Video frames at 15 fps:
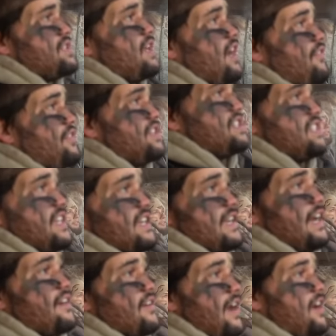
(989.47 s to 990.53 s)
tough. The stick
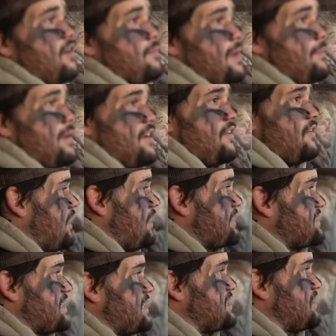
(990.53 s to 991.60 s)
got right on my barrel.
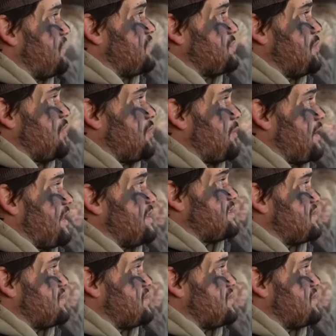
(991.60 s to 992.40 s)
Honestly, I just closed both my eyes